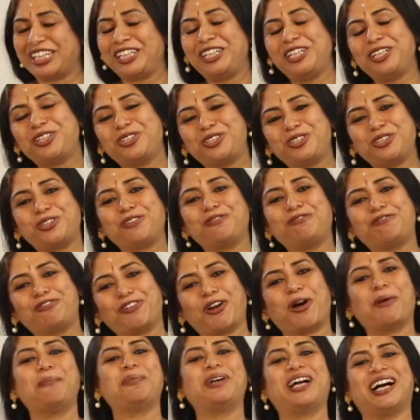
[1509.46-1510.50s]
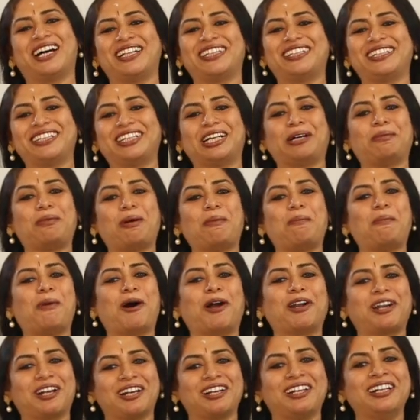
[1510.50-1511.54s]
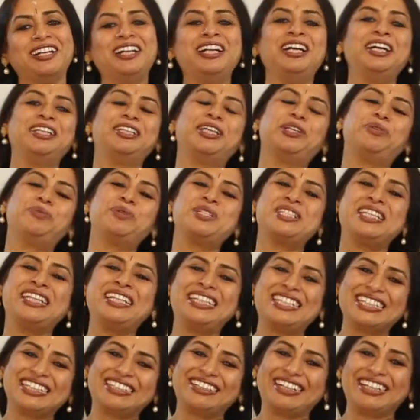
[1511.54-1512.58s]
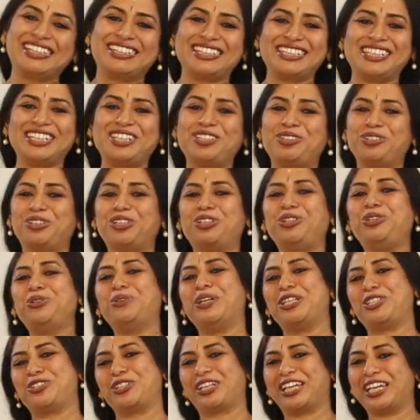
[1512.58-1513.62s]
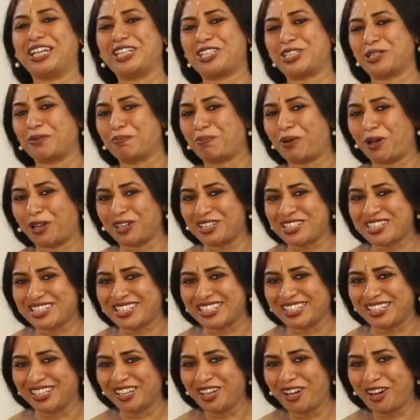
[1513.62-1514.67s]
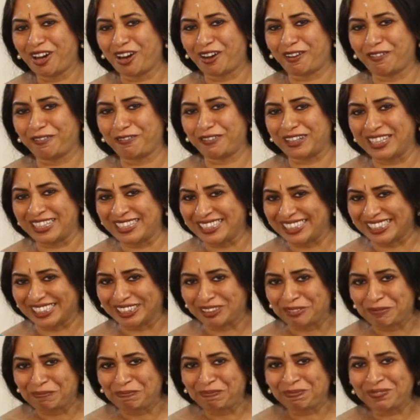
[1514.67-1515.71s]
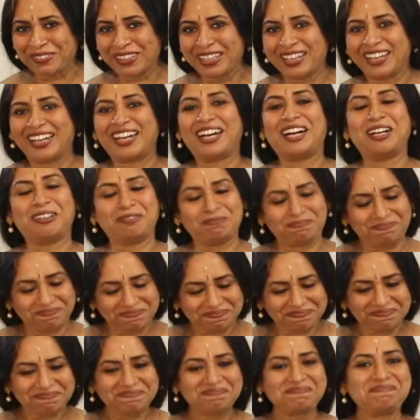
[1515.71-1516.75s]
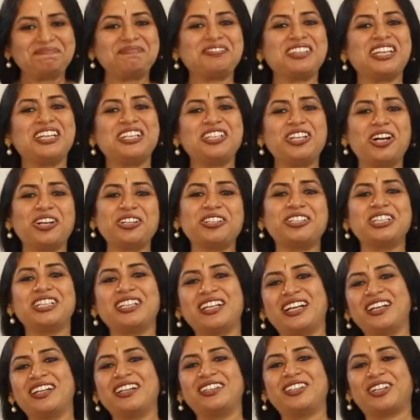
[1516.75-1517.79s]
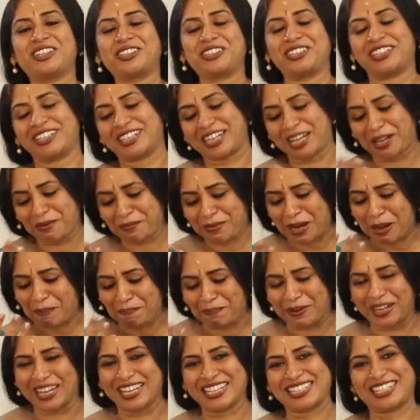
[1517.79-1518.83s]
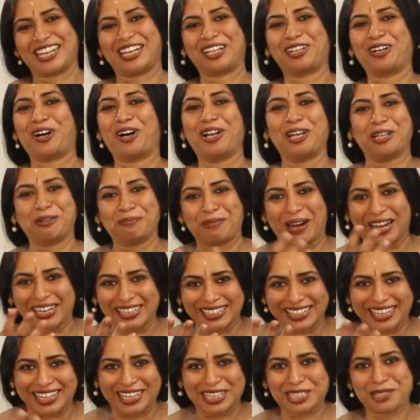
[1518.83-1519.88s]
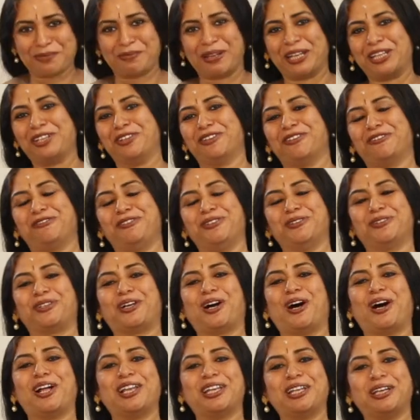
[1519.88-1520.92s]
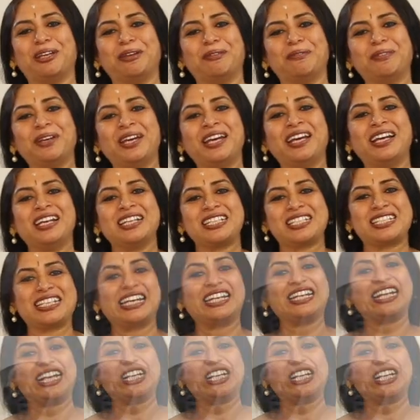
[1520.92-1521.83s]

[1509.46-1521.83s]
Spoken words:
And he took from Gandhigram a model that was integrated into the new education policy of India. Dr. Aram, Appa as I call him, Anna as many of you call him, said